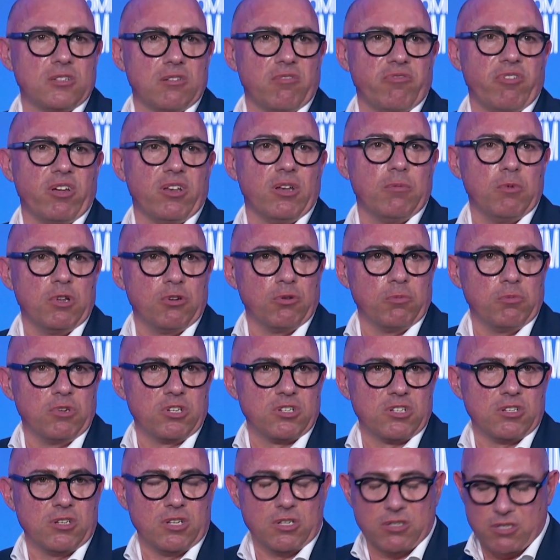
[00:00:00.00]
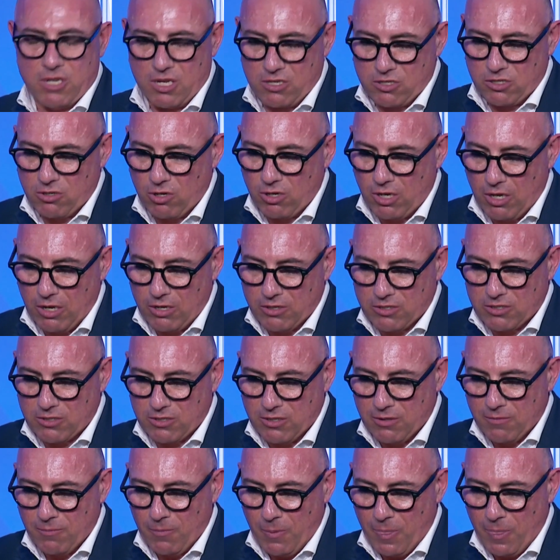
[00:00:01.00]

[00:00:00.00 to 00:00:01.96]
the fundamental mission at Circulist.